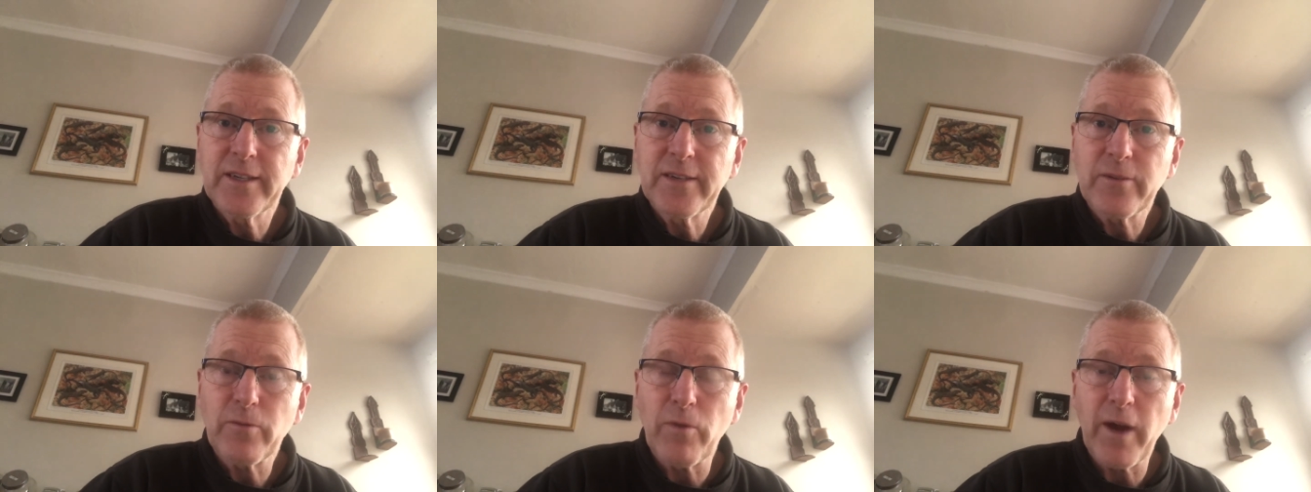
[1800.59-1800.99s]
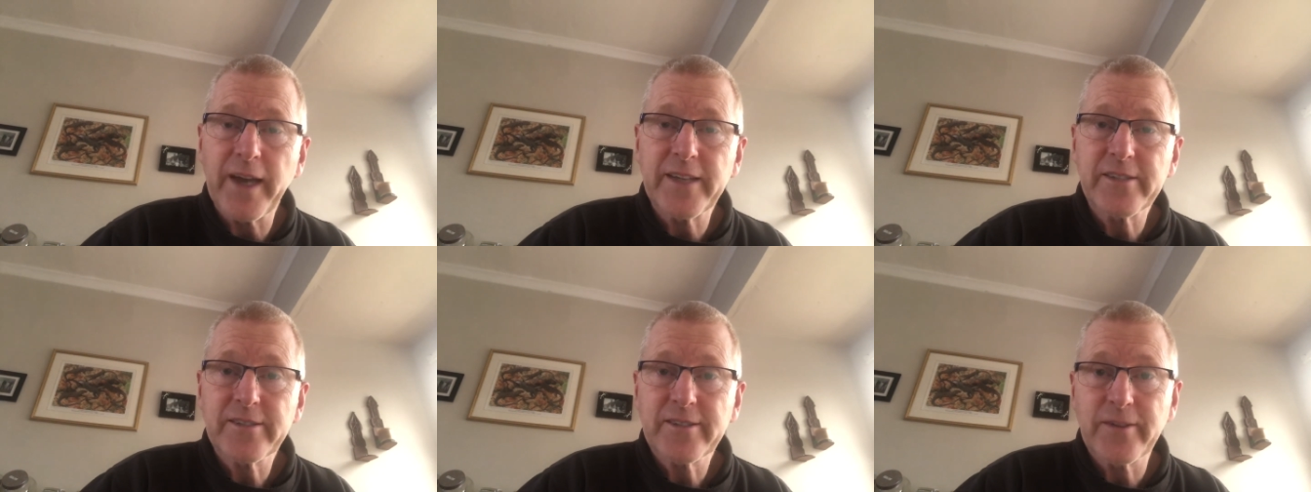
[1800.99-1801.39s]

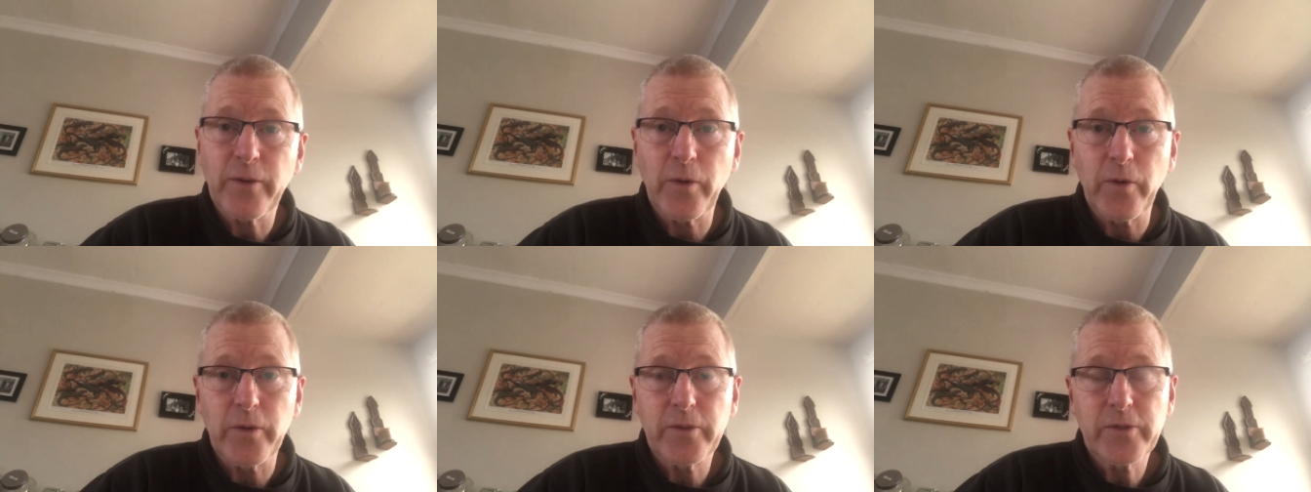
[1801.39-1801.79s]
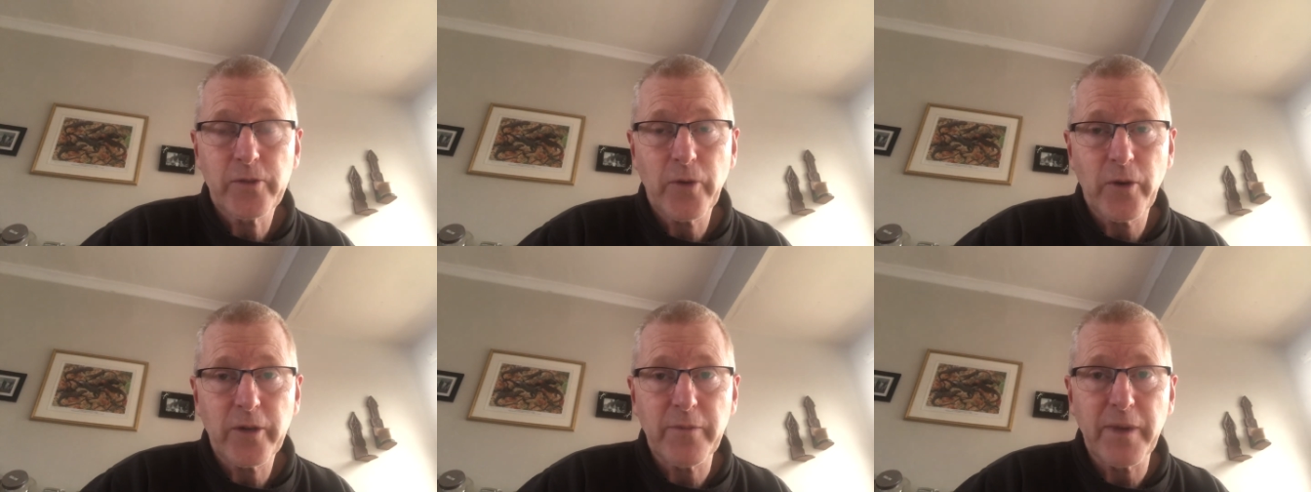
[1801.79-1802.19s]
write or
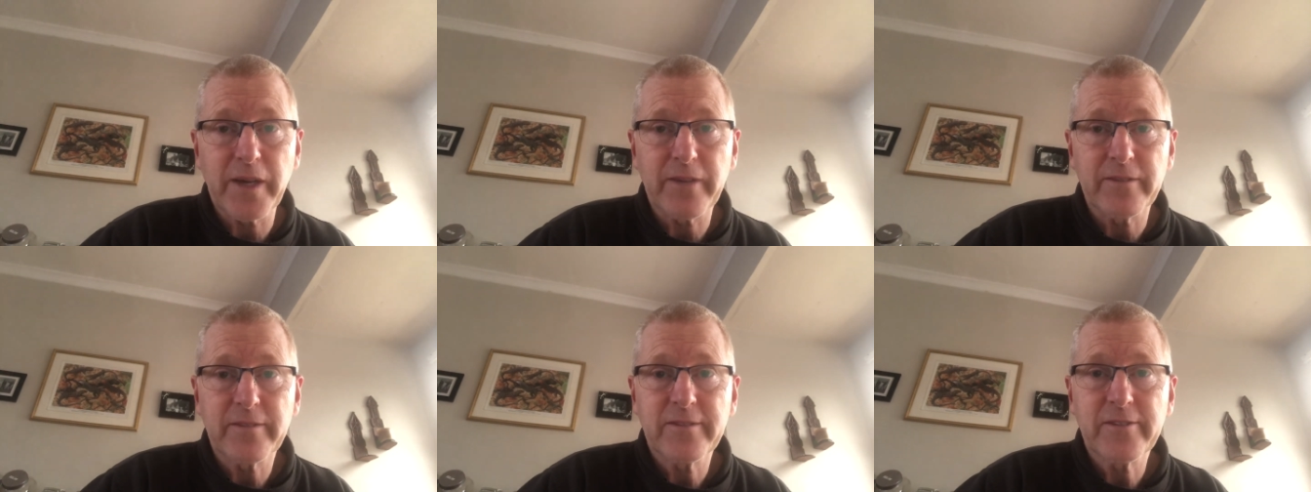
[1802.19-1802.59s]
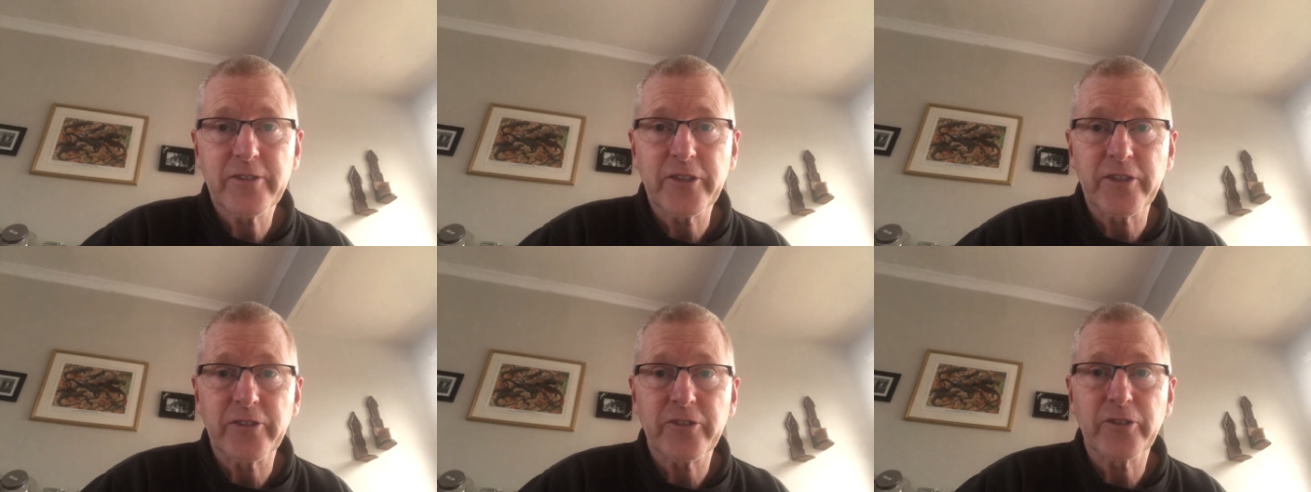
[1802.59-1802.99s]
talk about
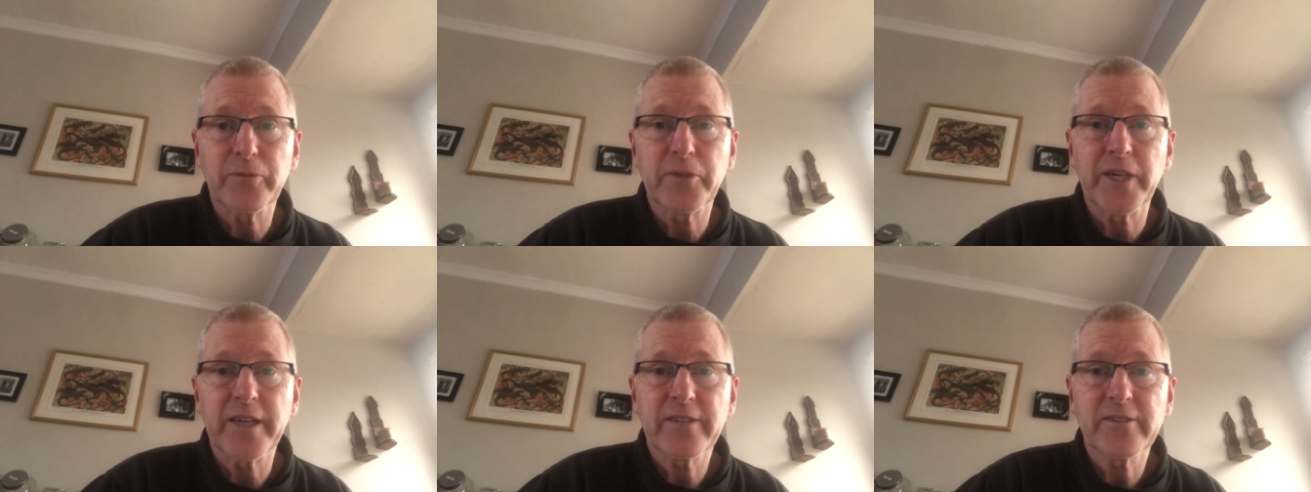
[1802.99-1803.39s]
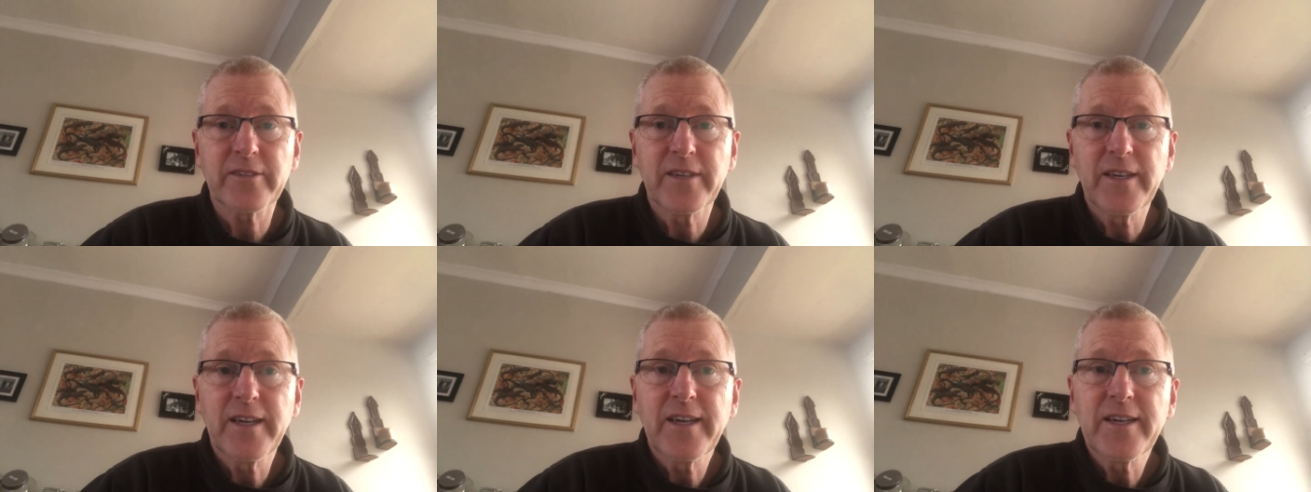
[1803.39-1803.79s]
certain subjects
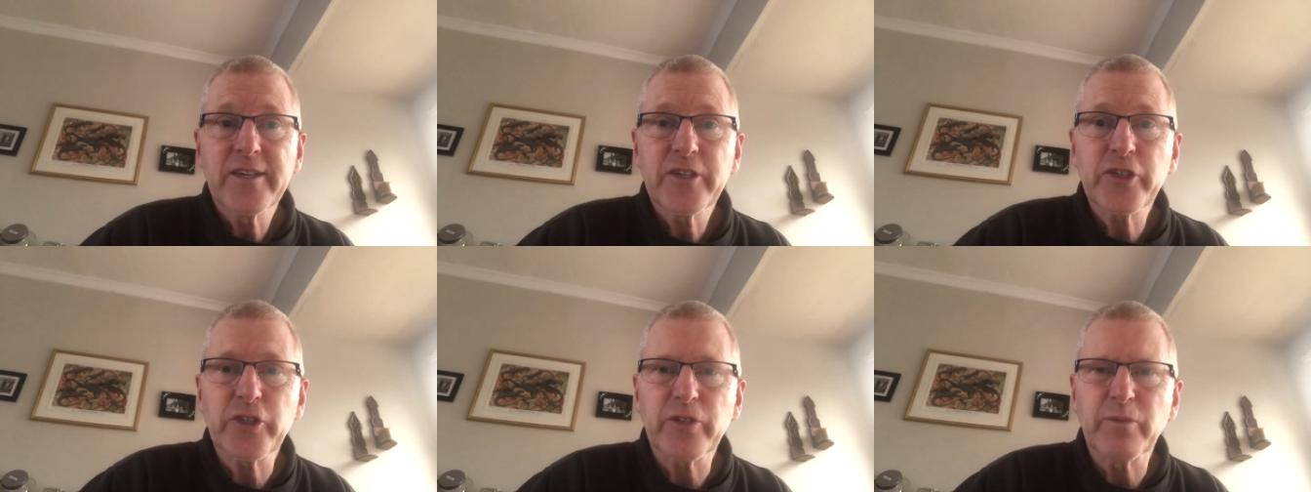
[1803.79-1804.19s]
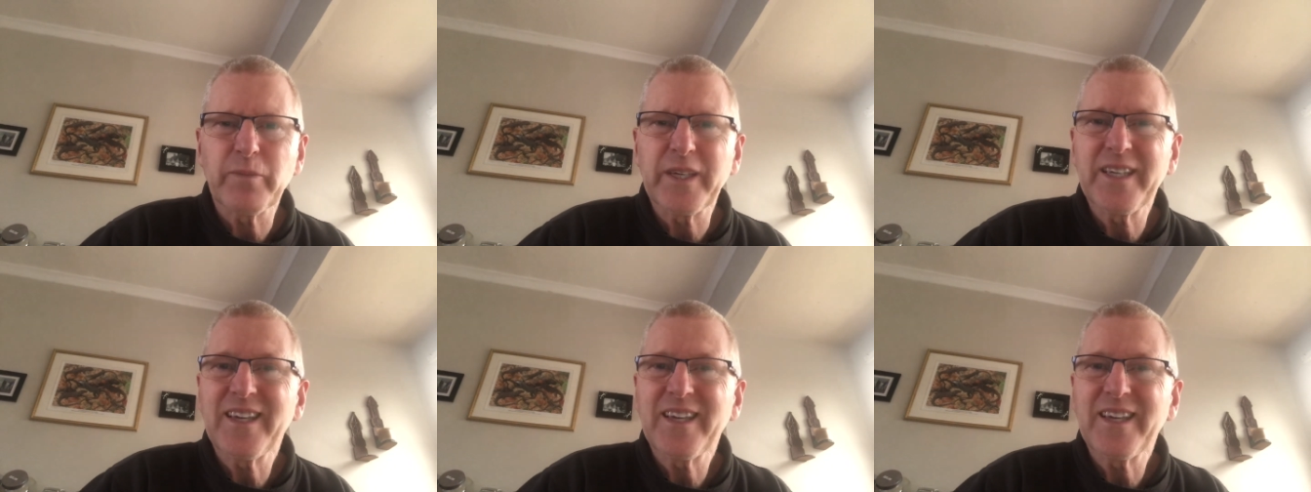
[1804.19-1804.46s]
shouldn't be